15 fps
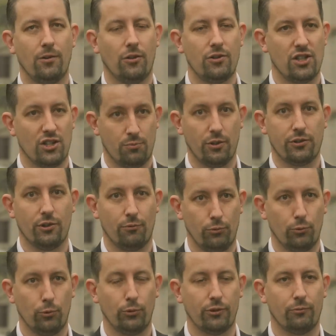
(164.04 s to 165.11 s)
not just what the
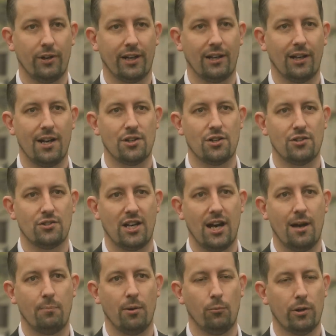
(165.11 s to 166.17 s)
rules and regulations
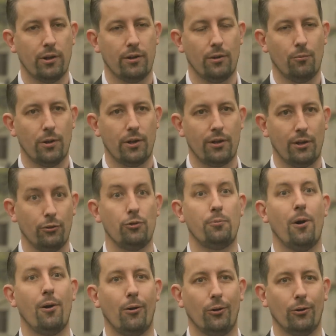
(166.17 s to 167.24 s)
are, but what are the
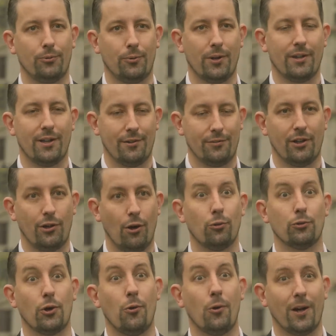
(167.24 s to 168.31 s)
loopholes, what are the
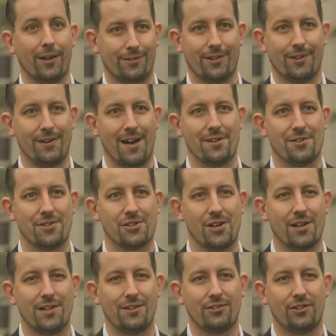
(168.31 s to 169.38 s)
lo dong, as the
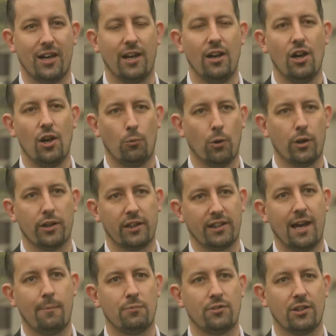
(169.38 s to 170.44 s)
Chinese say, what are the
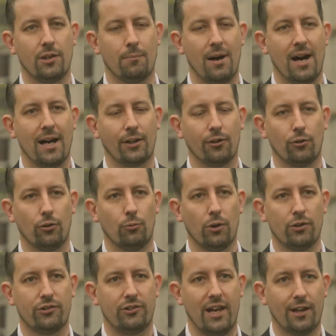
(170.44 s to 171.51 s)
gaps in the market, or
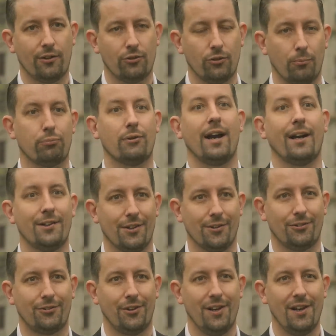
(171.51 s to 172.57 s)
what's the actual
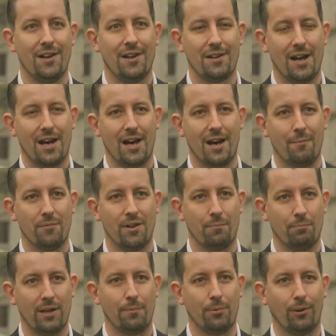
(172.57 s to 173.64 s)
practice
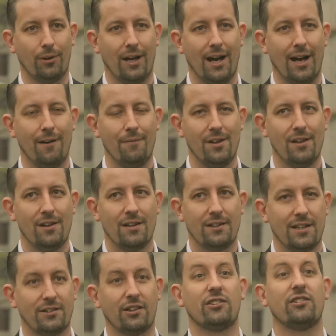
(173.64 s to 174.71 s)

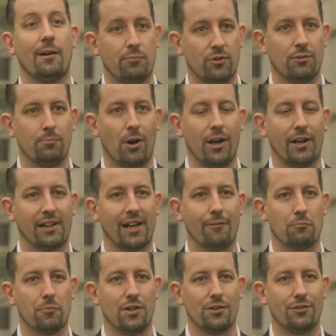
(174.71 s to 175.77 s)
that's accepted by the
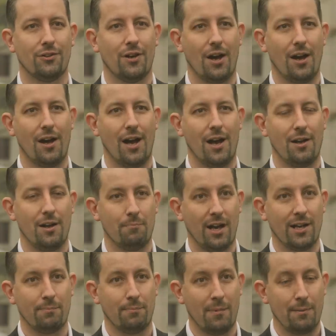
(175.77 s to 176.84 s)
government. It
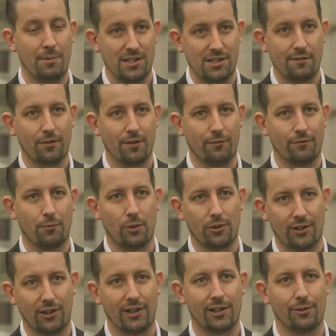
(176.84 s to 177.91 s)
may be different from
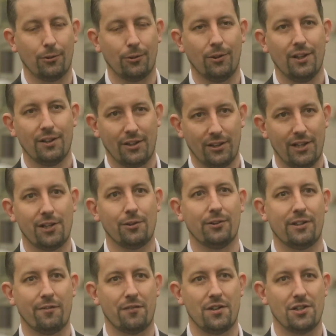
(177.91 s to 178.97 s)
what the legal
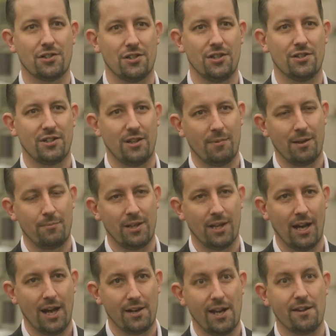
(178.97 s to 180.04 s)
definition is. There may be
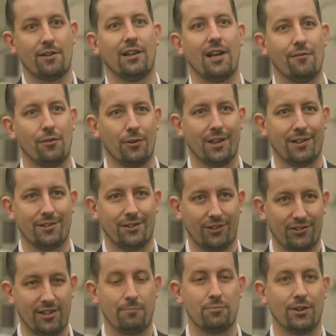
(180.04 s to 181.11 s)
another level that's
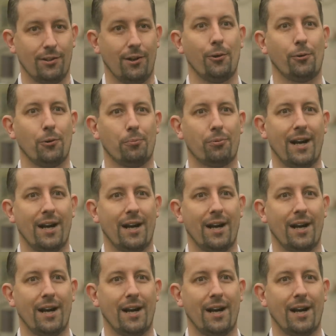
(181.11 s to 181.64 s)
accepted local